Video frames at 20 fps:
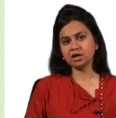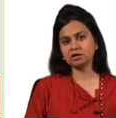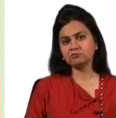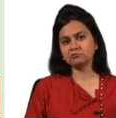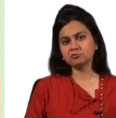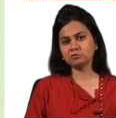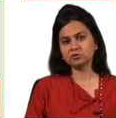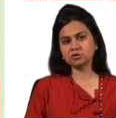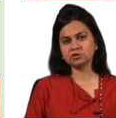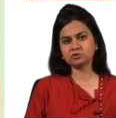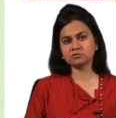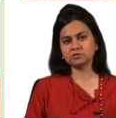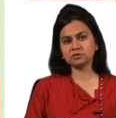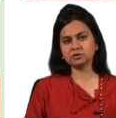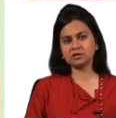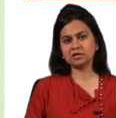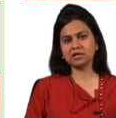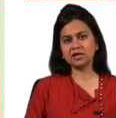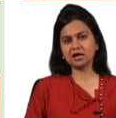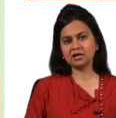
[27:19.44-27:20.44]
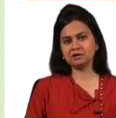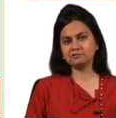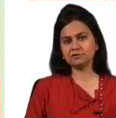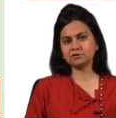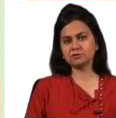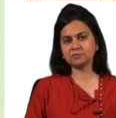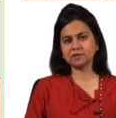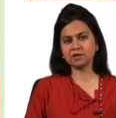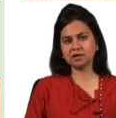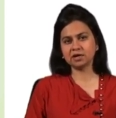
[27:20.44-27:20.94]
and forceful the
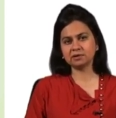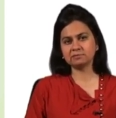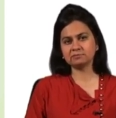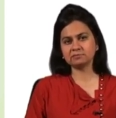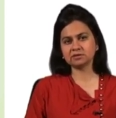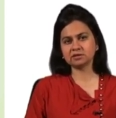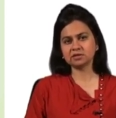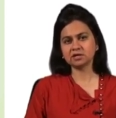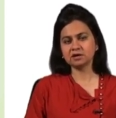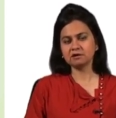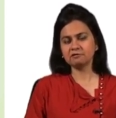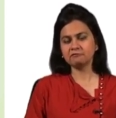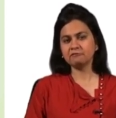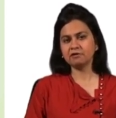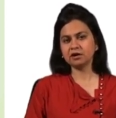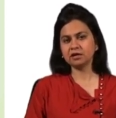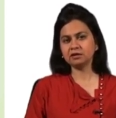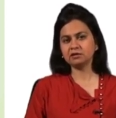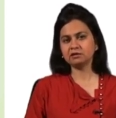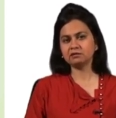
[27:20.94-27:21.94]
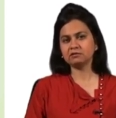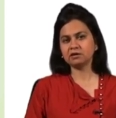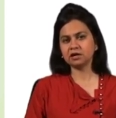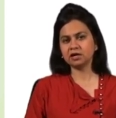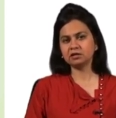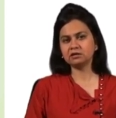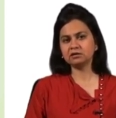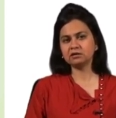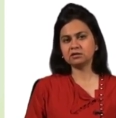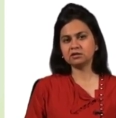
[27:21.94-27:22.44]
language becomes when the
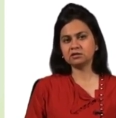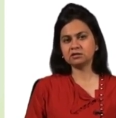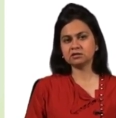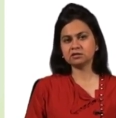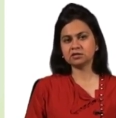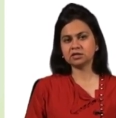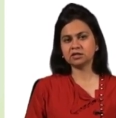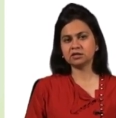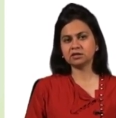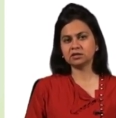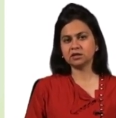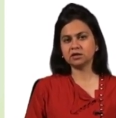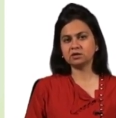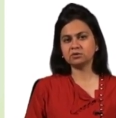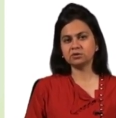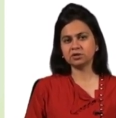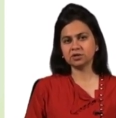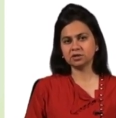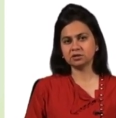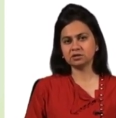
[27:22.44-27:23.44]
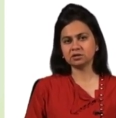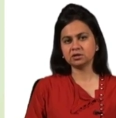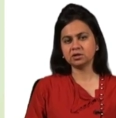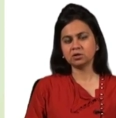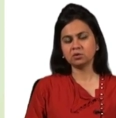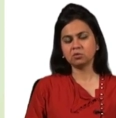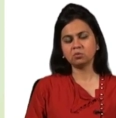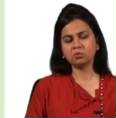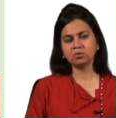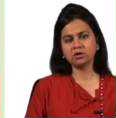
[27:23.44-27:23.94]
writers endow it
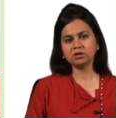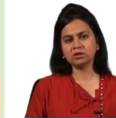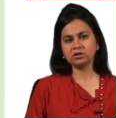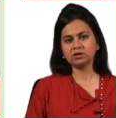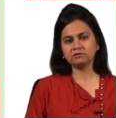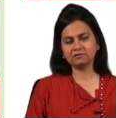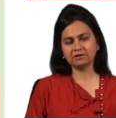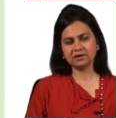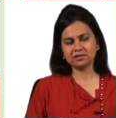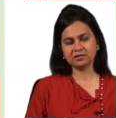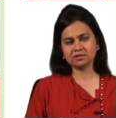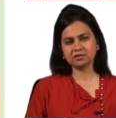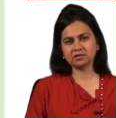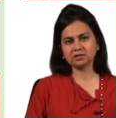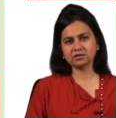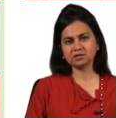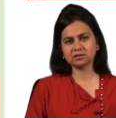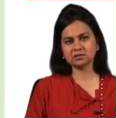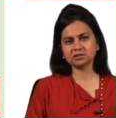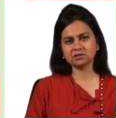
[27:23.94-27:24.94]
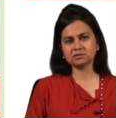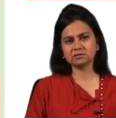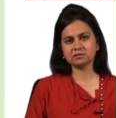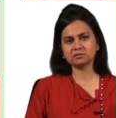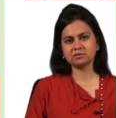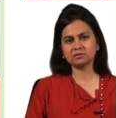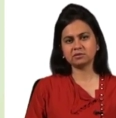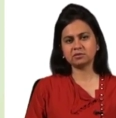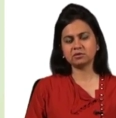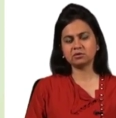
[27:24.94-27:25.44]
with devices
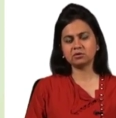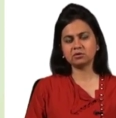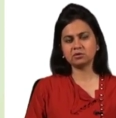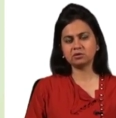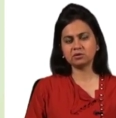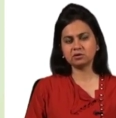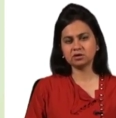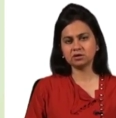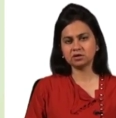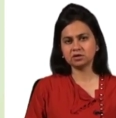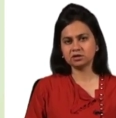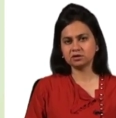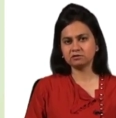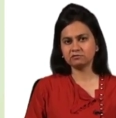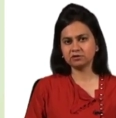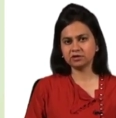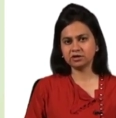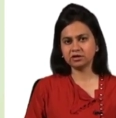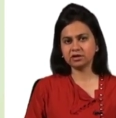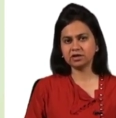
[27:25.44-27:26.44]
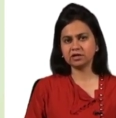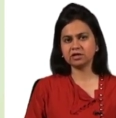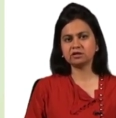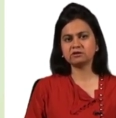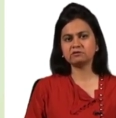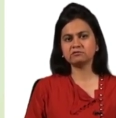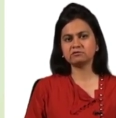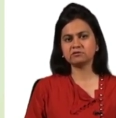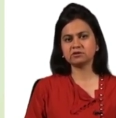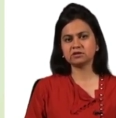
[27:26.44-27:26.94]
or
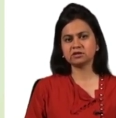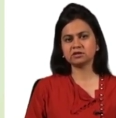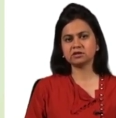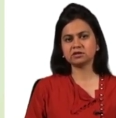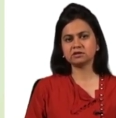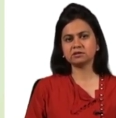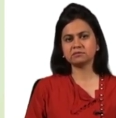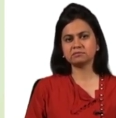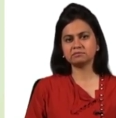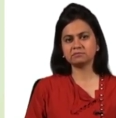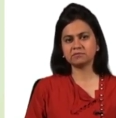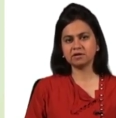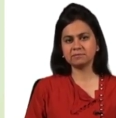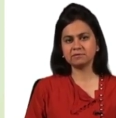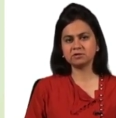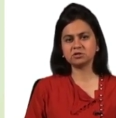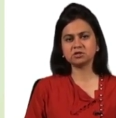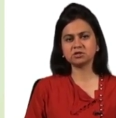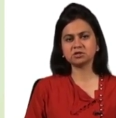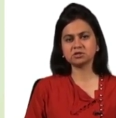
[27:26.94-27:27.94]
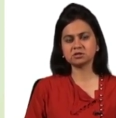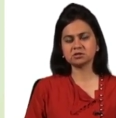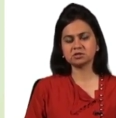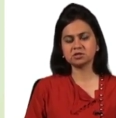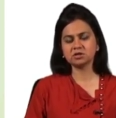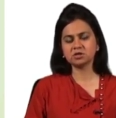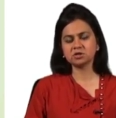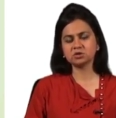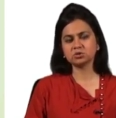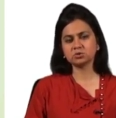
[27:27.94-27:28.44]
figurative images.
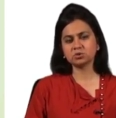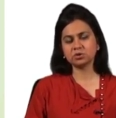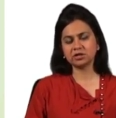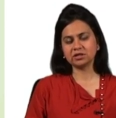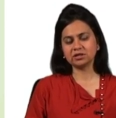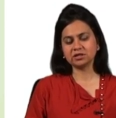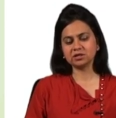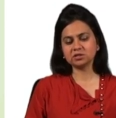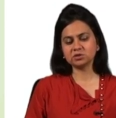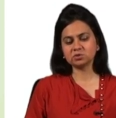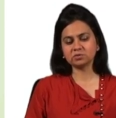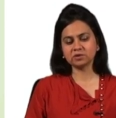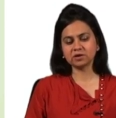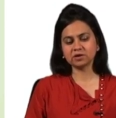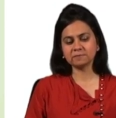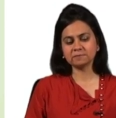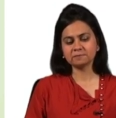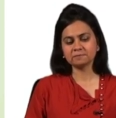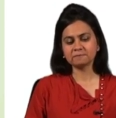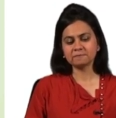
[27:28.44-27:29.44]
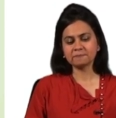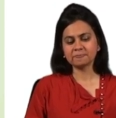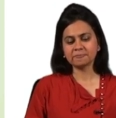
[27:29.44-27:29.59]
So in this way,